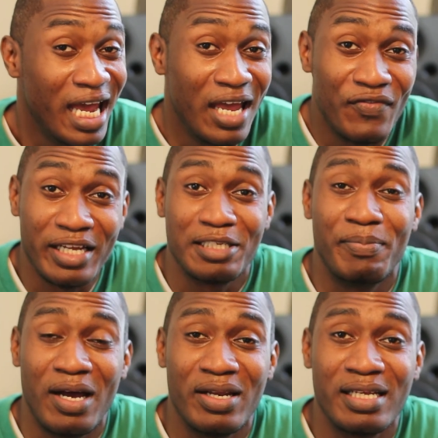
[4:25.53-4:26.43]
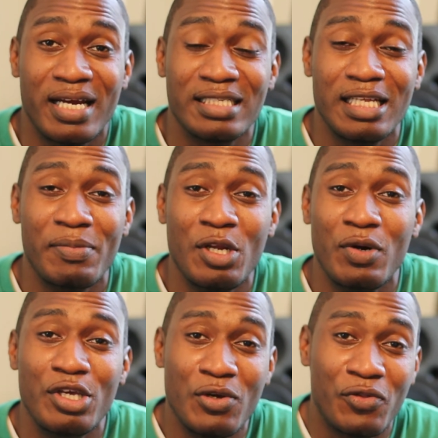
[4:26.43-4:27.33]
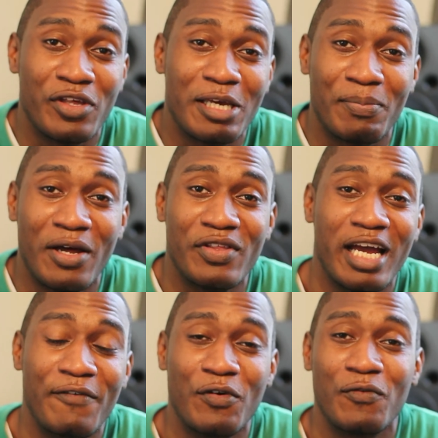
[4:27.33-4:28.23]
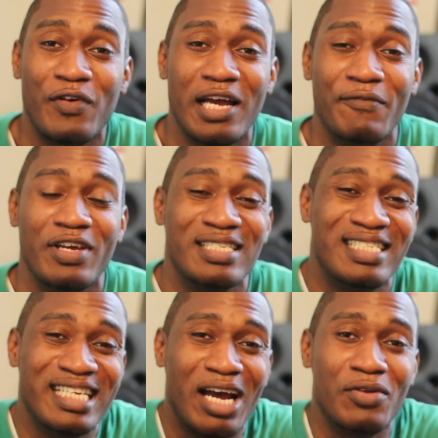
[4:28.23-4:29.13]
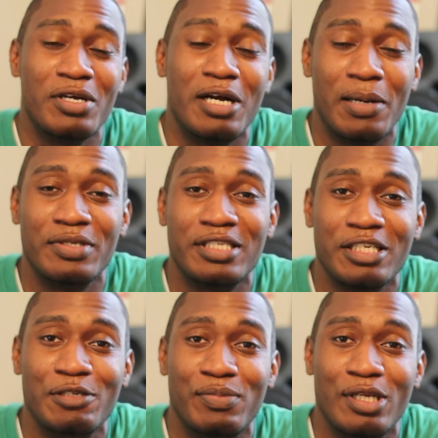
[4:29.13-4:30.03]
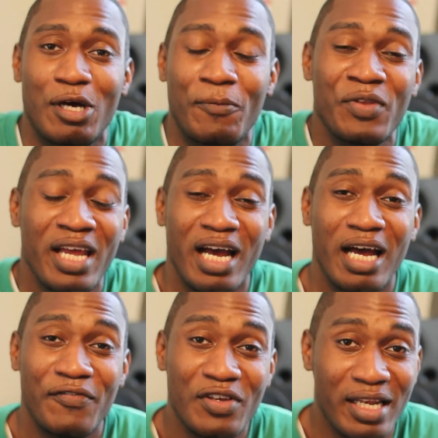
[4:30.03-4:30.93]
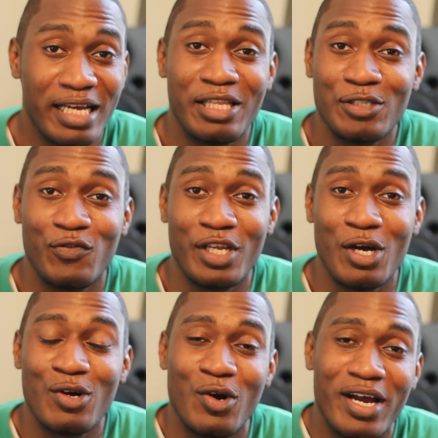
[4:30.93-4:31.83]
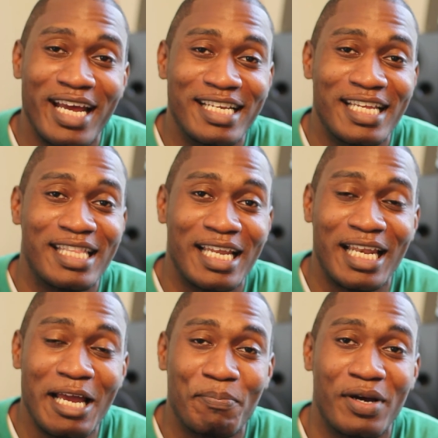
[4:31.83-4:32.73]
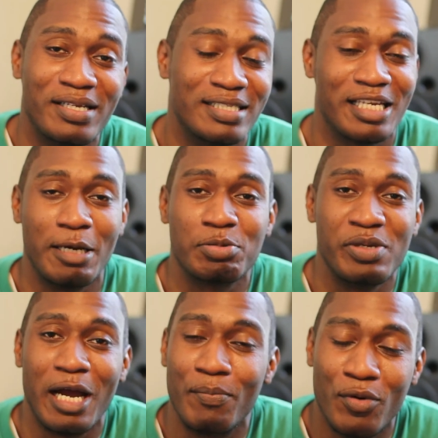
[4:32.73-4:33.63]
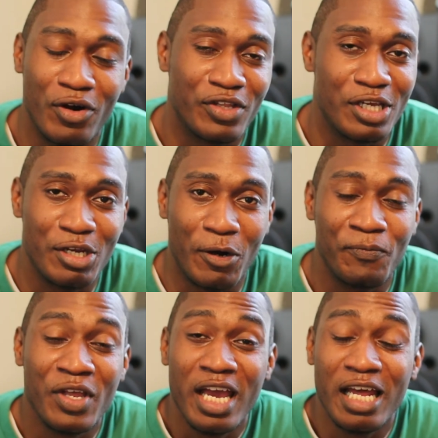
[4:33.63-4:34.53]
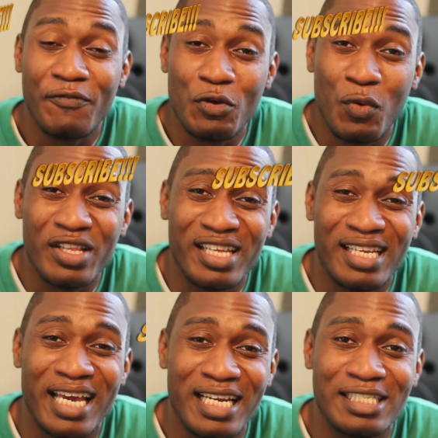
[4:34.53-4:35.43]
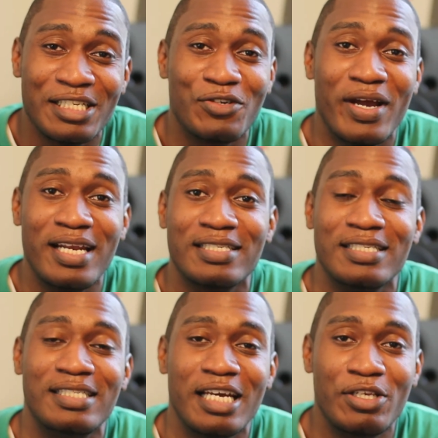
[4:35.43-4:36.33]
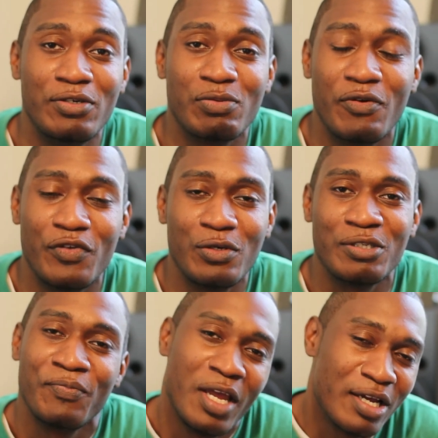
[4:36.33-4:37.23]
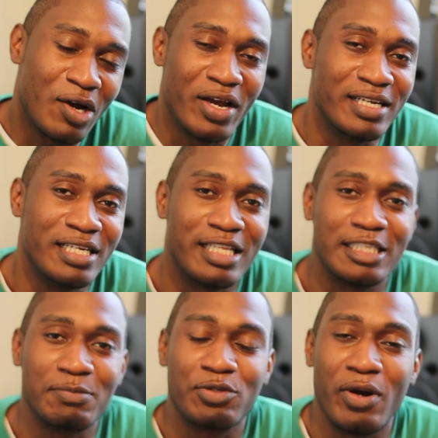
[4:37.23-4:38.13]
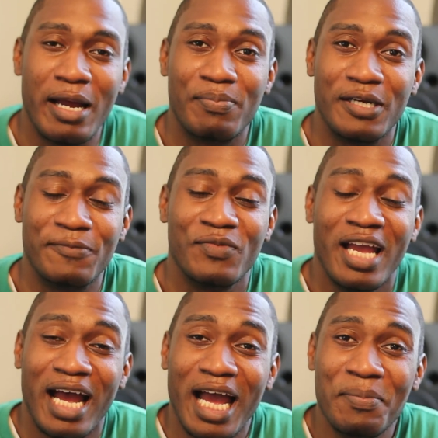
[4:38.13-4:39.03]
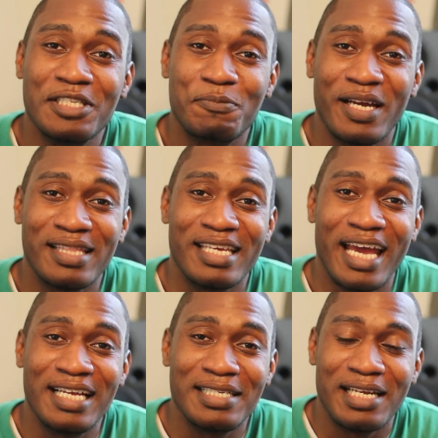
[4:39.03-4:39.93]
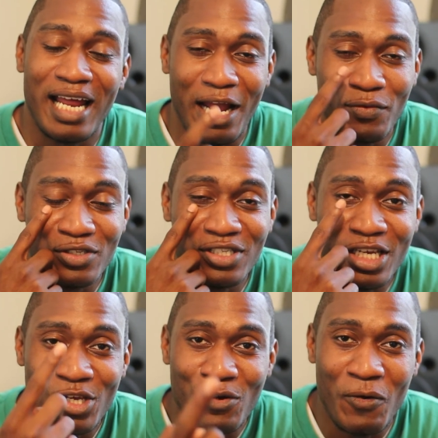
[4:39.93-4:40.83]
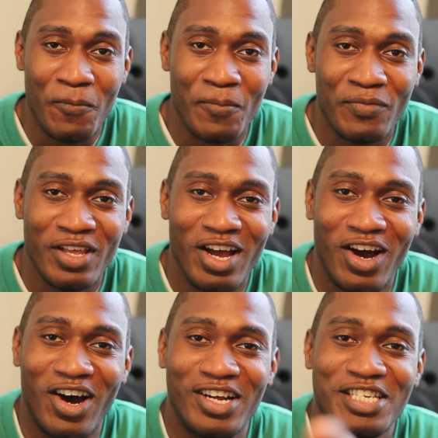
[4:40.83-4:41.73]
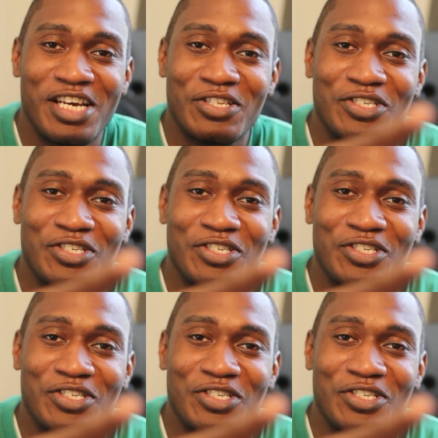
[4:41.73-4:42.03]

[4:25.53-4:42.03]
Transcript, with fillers: And that's about it, guys. Let me know what you think about the iPhone 5S down in the comment section below. If you like this video, go ahead and hit that like button, as it helps me out more than you know. And if you want the latest and greatest in tech news and reviews, go ahead and hit that subscribe button. I'm Inspect the Gadget, and I will see you on the other